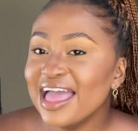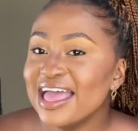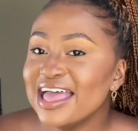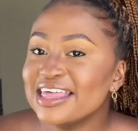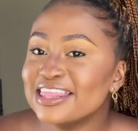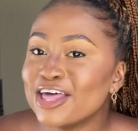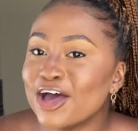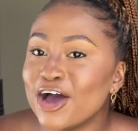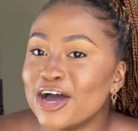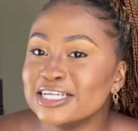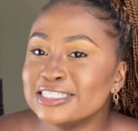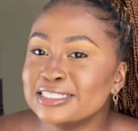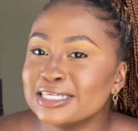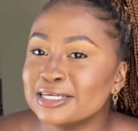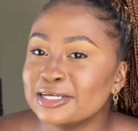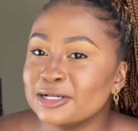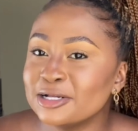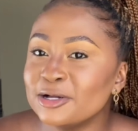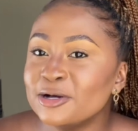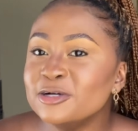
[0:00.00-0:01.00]
The
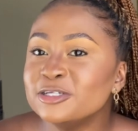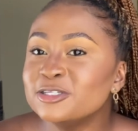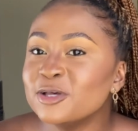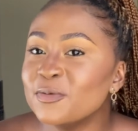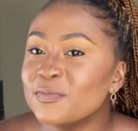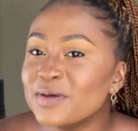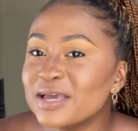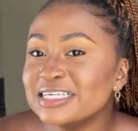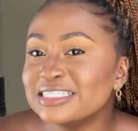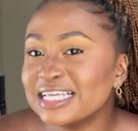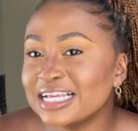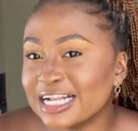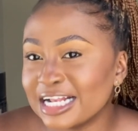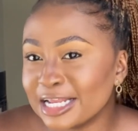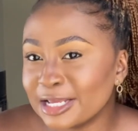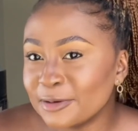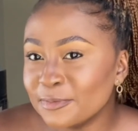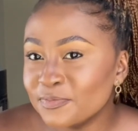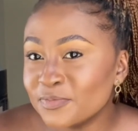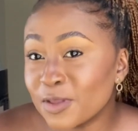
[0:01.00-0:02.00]
article. So
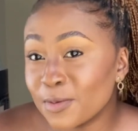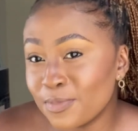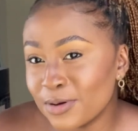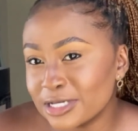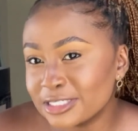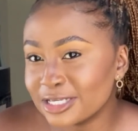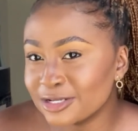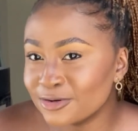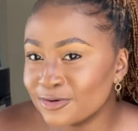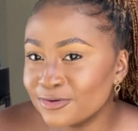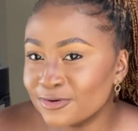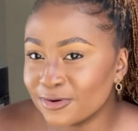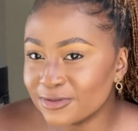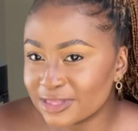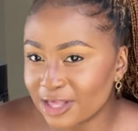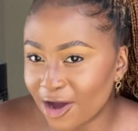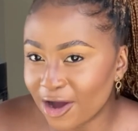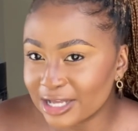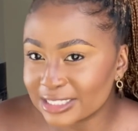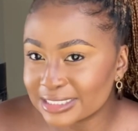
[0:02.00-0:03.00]
basically, the person who wrote
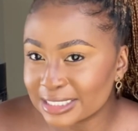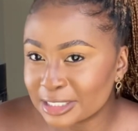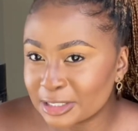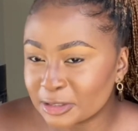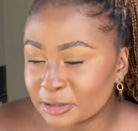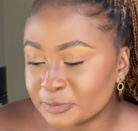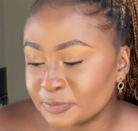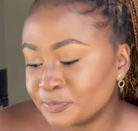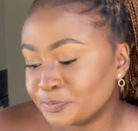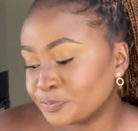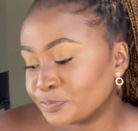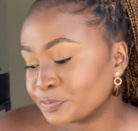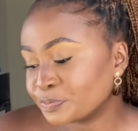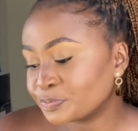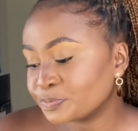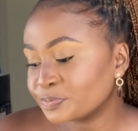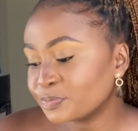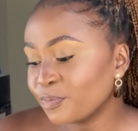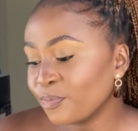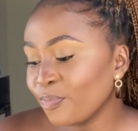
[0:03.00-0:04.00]
the article
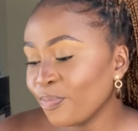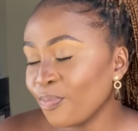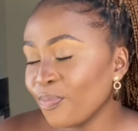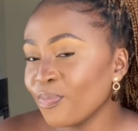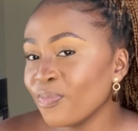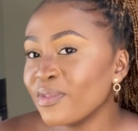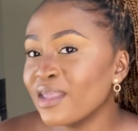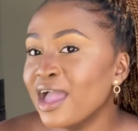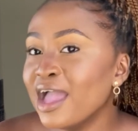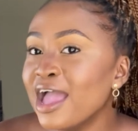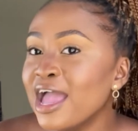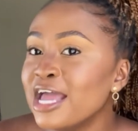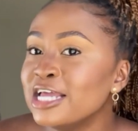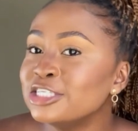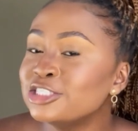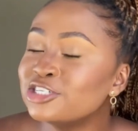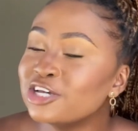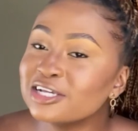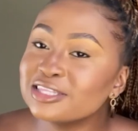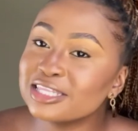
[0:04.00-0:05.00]

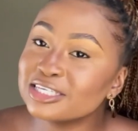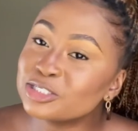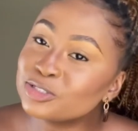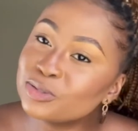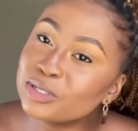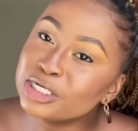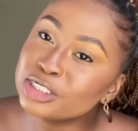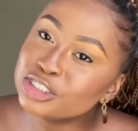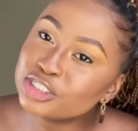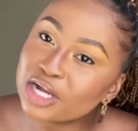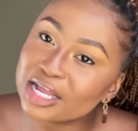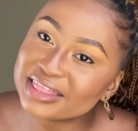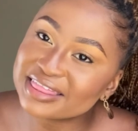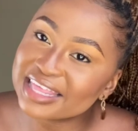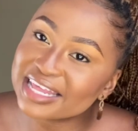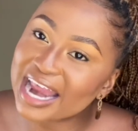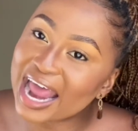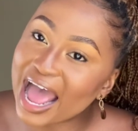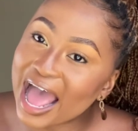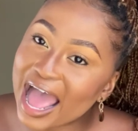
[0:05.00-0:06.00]
took the screenshot
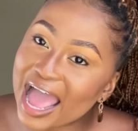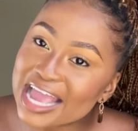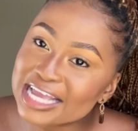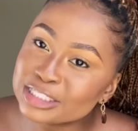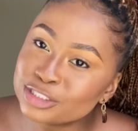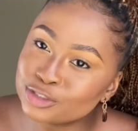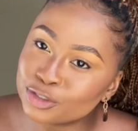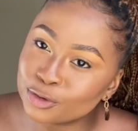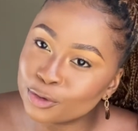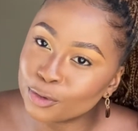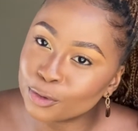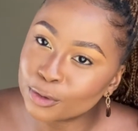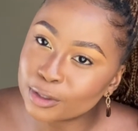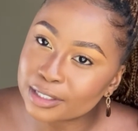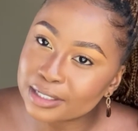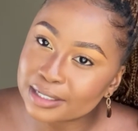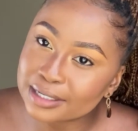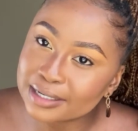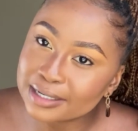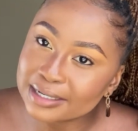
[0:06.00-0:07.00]
that I
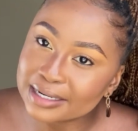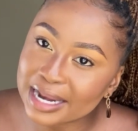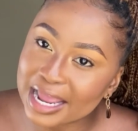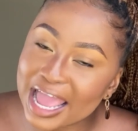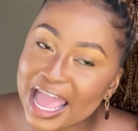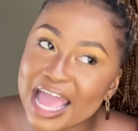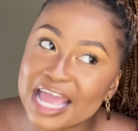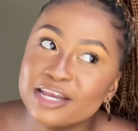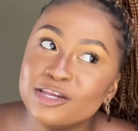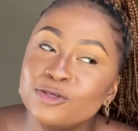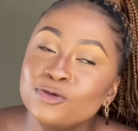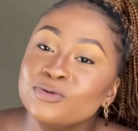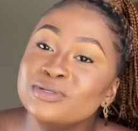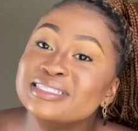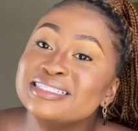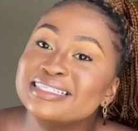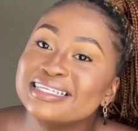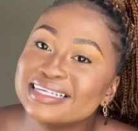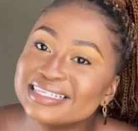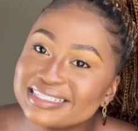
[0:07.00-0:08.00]
took and
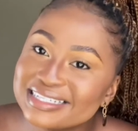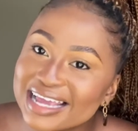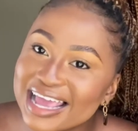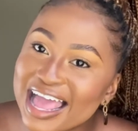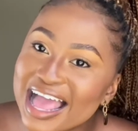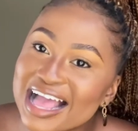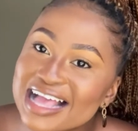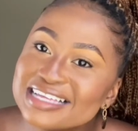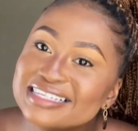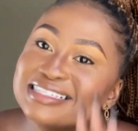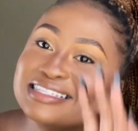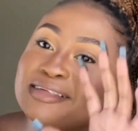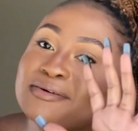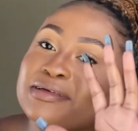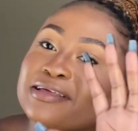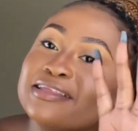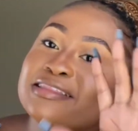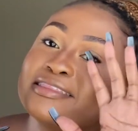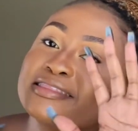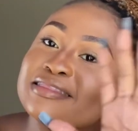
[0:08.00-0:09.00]
used it as
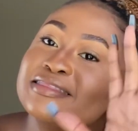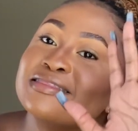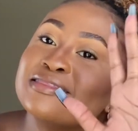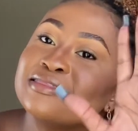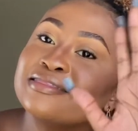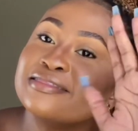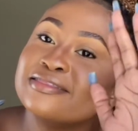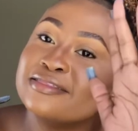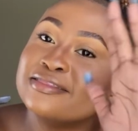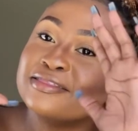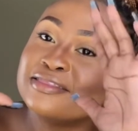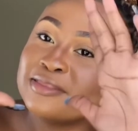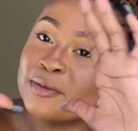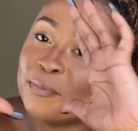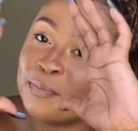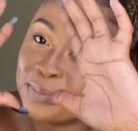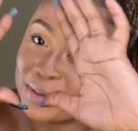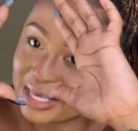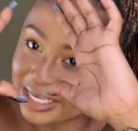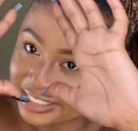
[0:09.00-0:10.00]
the
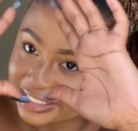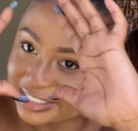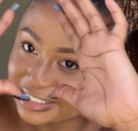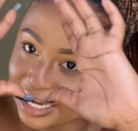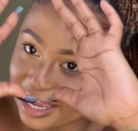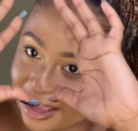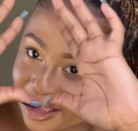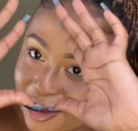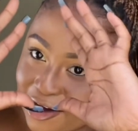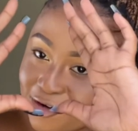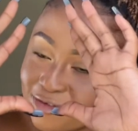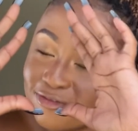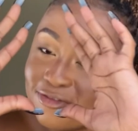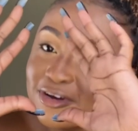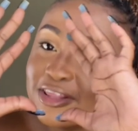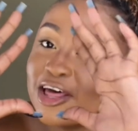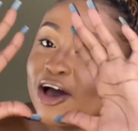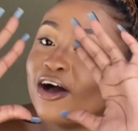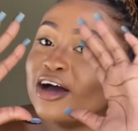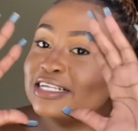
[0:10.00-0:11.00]
picture for
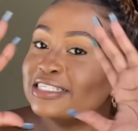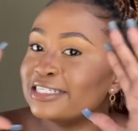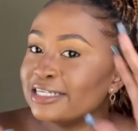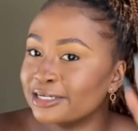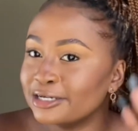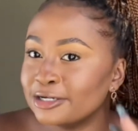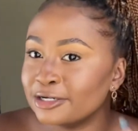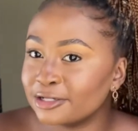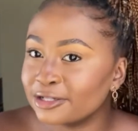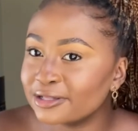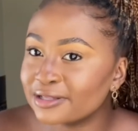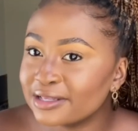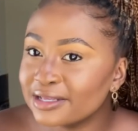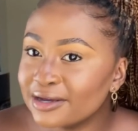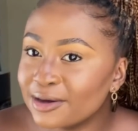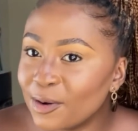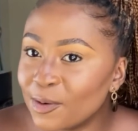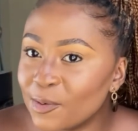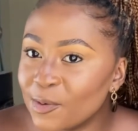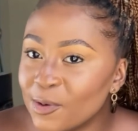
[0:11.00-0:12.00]
the article.
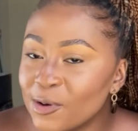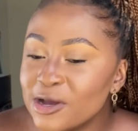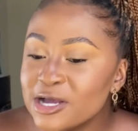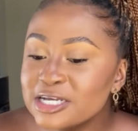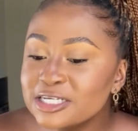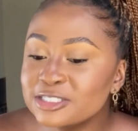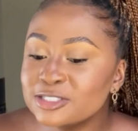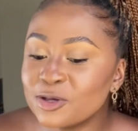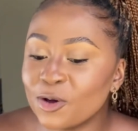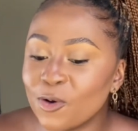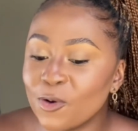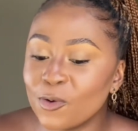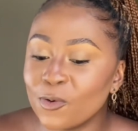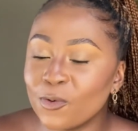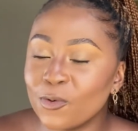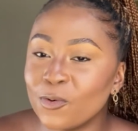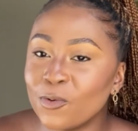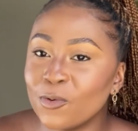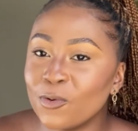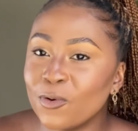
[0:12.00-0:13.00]
Oh,
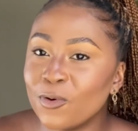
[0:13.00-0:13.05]
so